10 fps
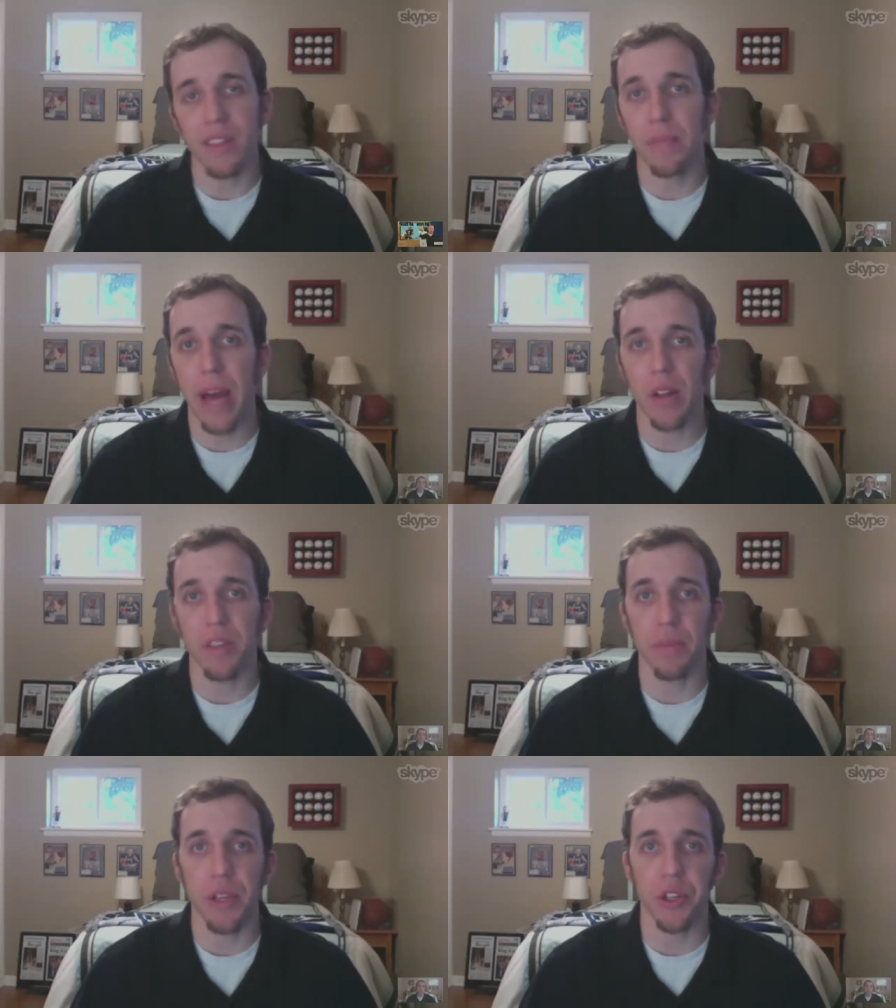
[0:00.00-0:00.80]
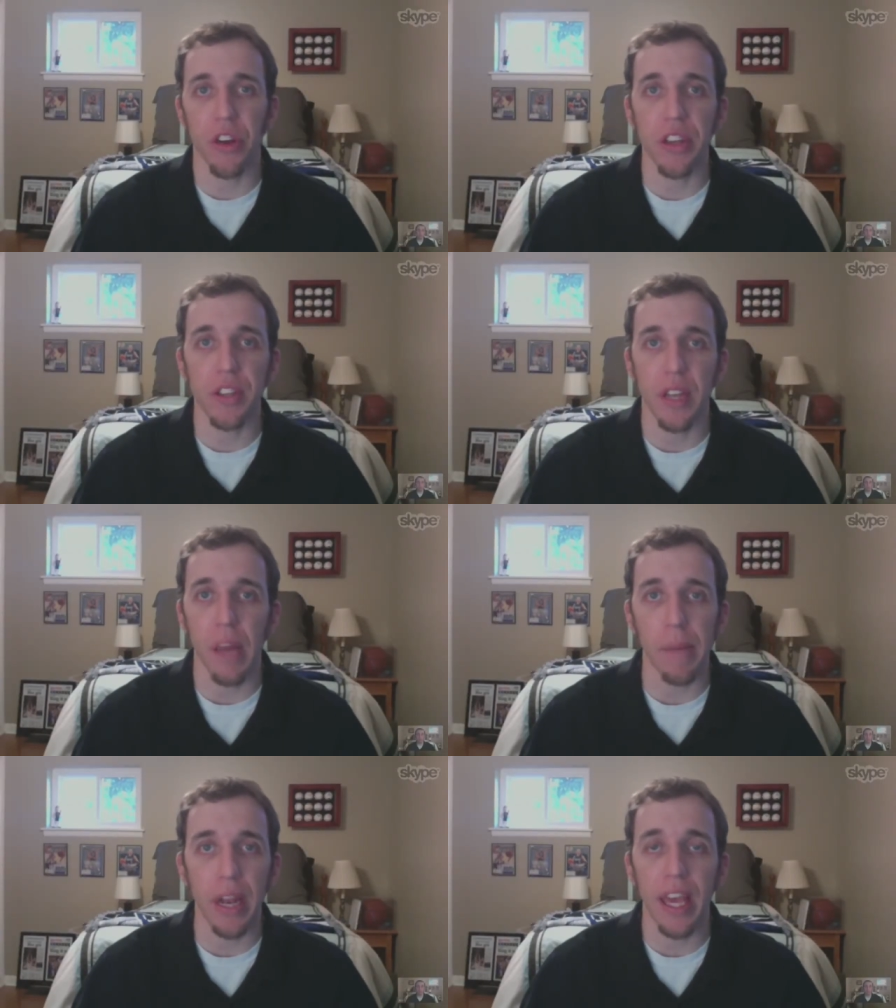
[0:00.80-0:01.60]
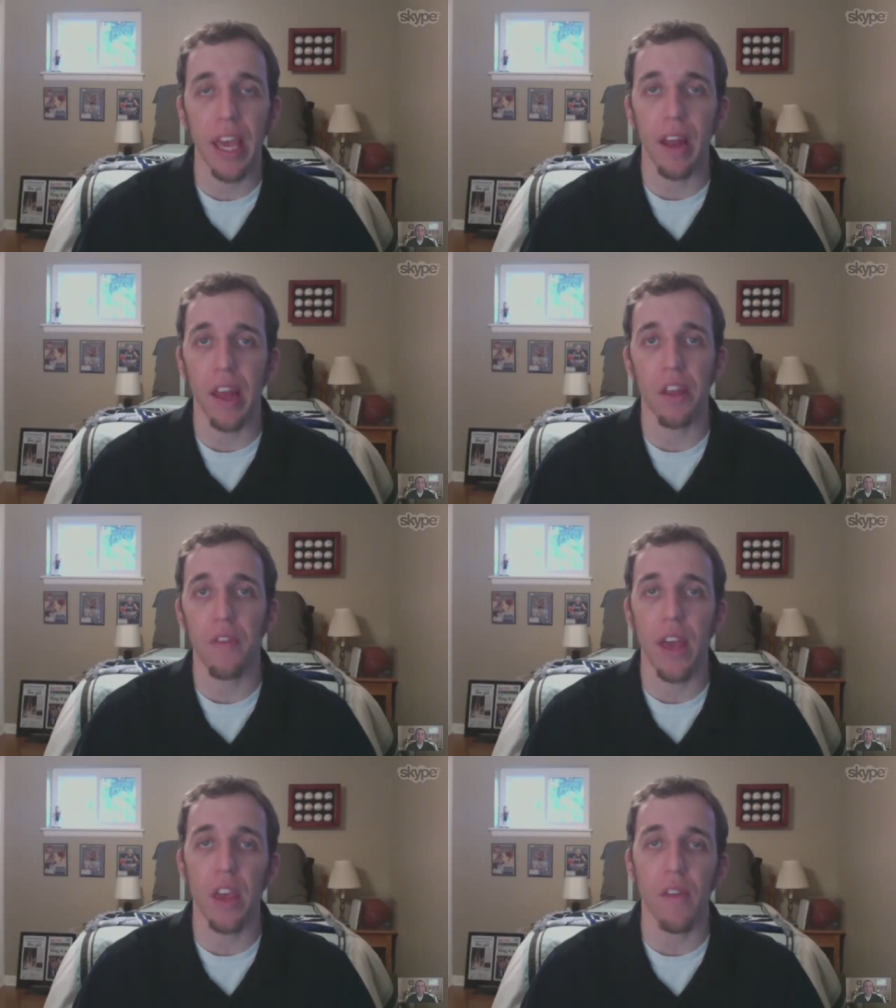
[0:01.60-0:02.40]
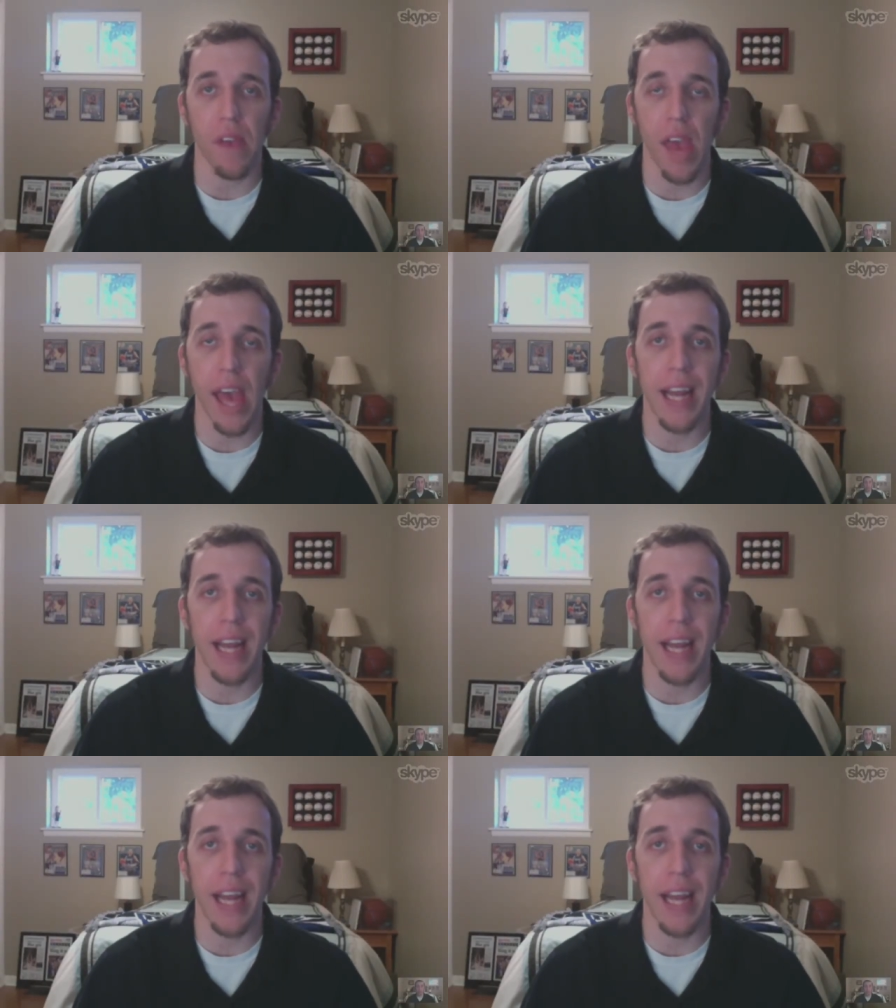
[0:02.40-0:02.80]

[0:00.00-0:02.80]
battled some injuries, and I mean, again, and you've had you had